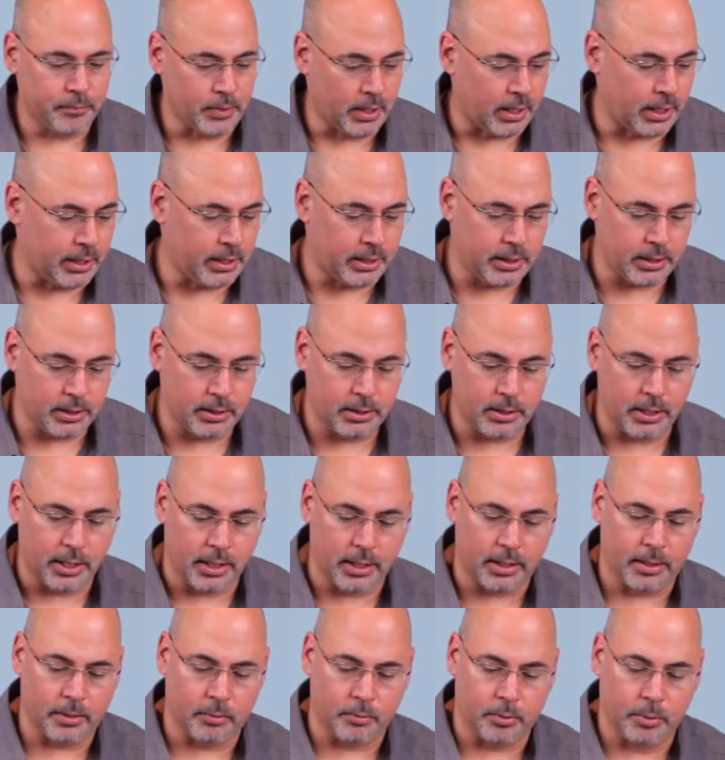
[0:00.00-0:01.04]
I can
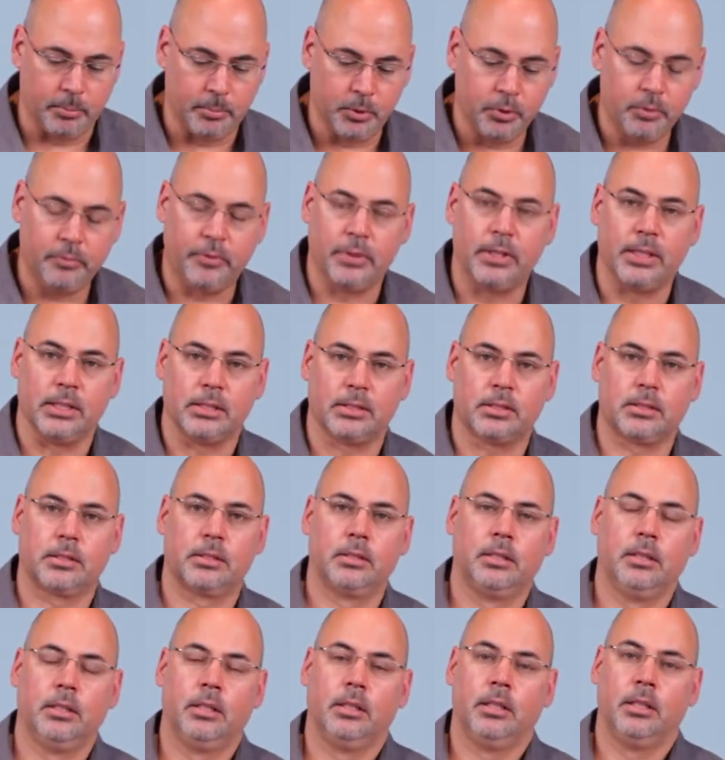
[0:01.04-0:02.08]
remove this
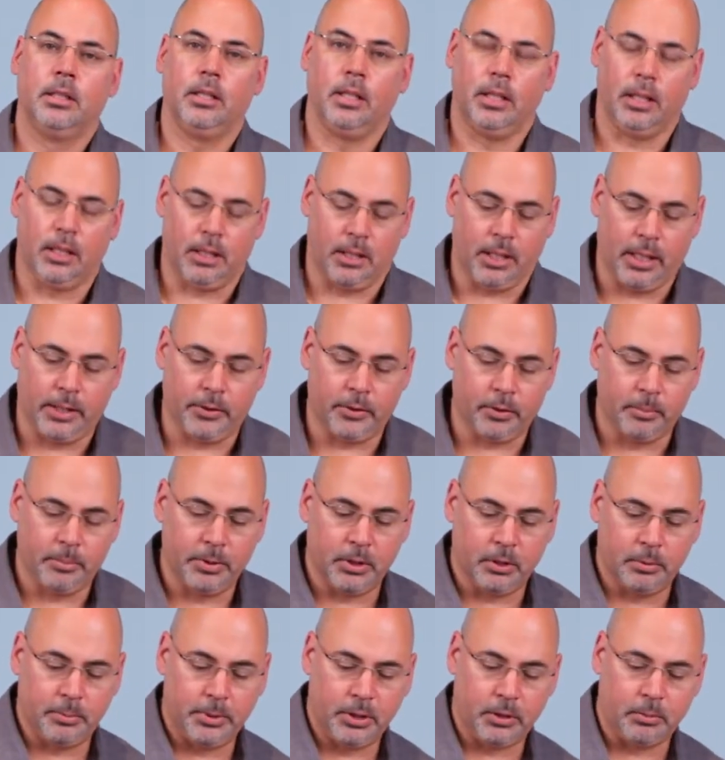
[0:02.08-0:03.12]
100
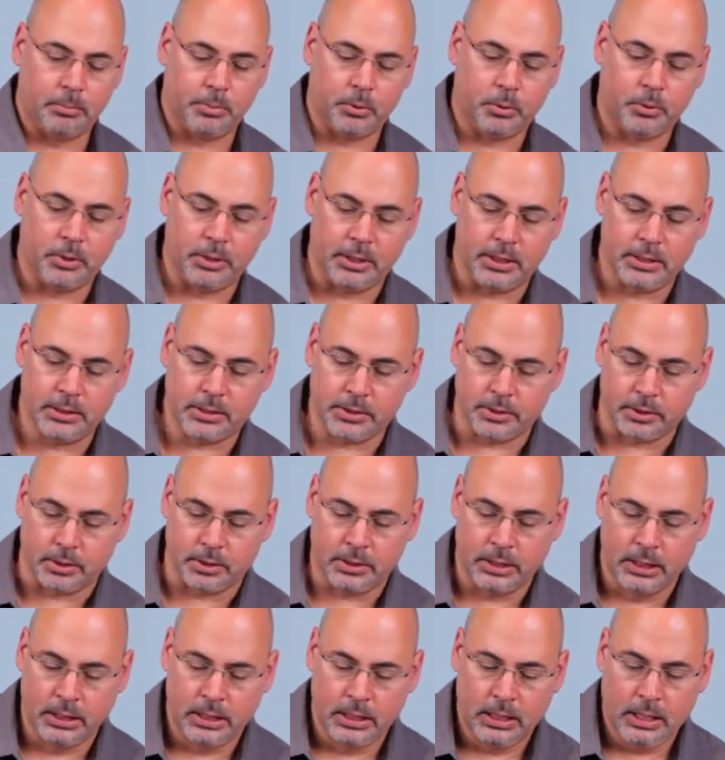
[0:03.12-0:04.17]
millimeter bowl insert,
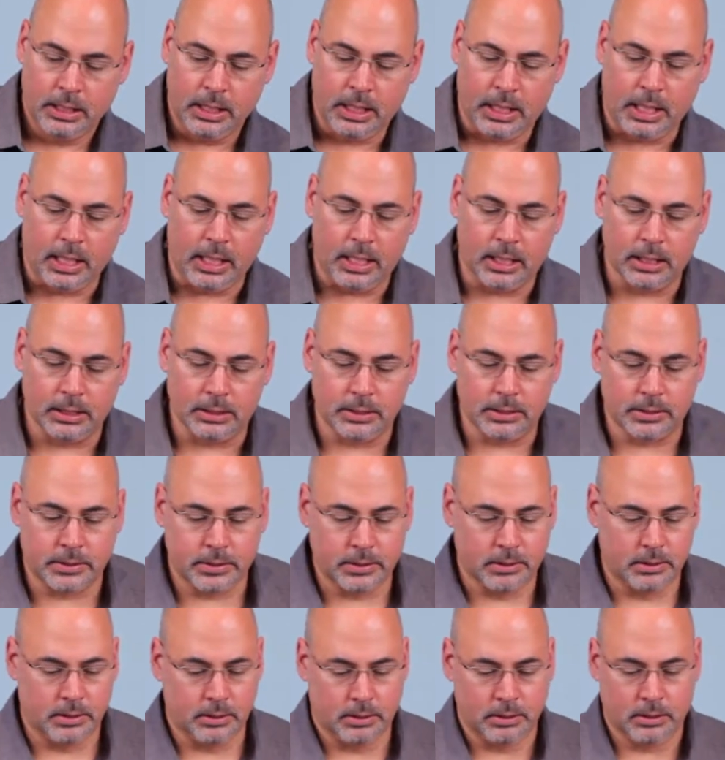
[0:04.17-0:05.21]
and
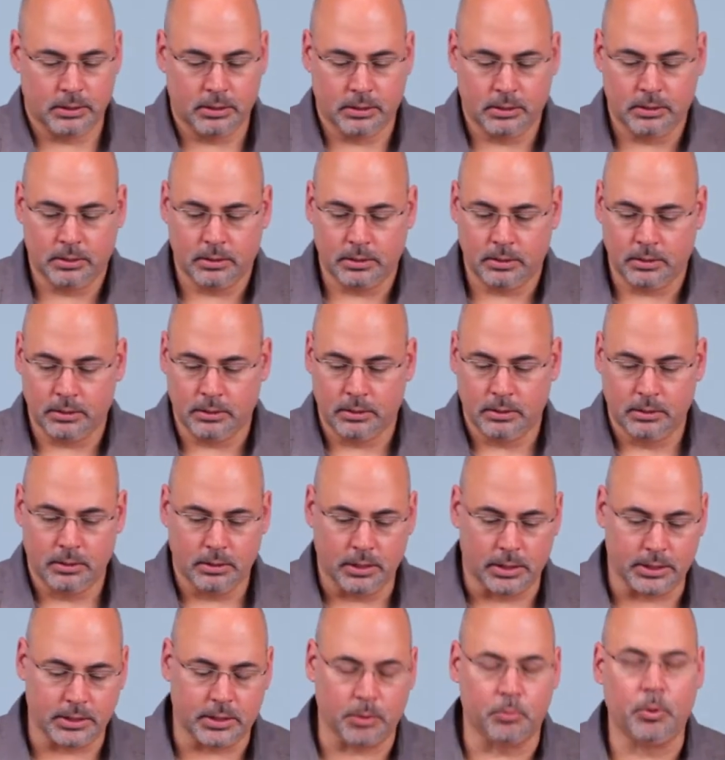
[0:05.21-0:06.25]

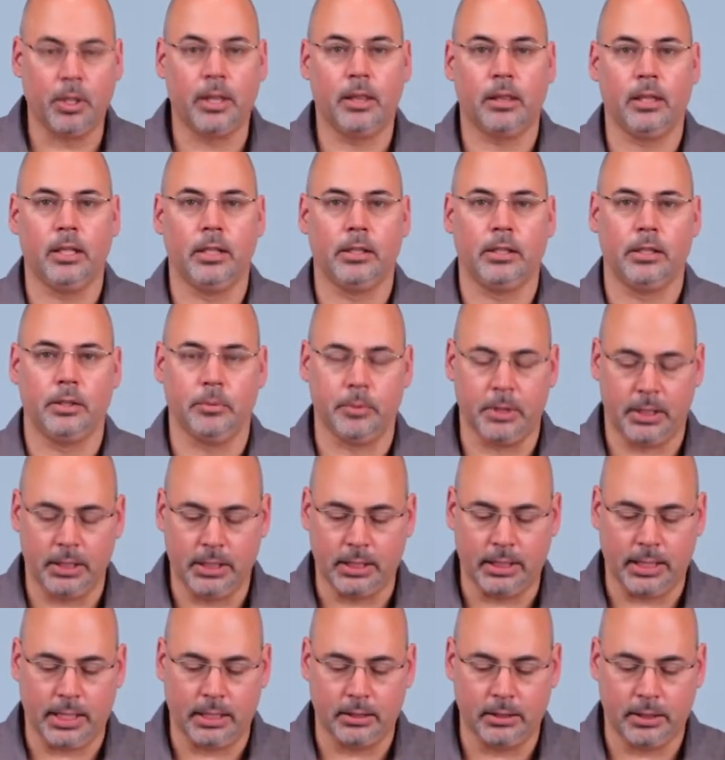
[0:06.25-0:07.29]
it's the one thing that you would need
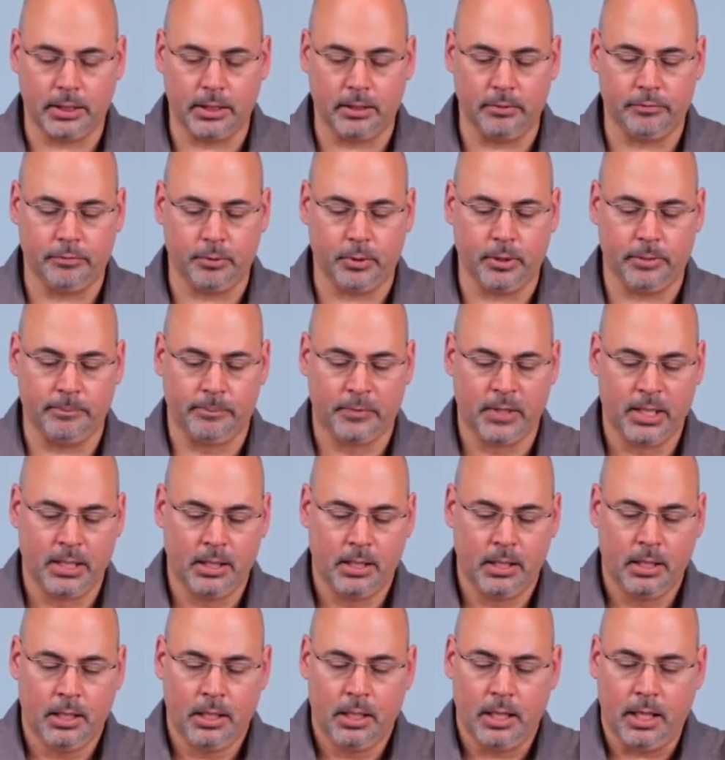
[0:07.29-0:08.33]
an Allen key for.
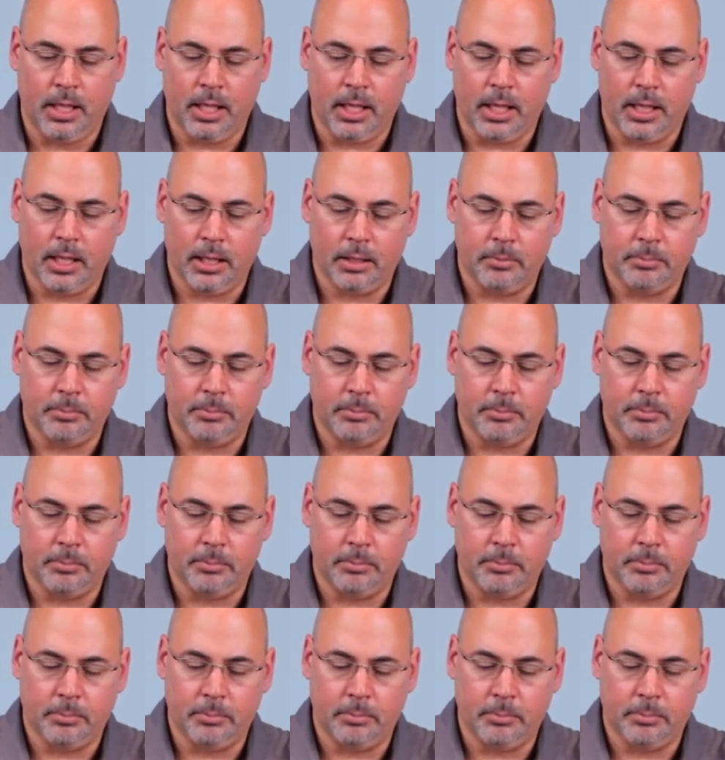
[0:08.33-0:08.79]
And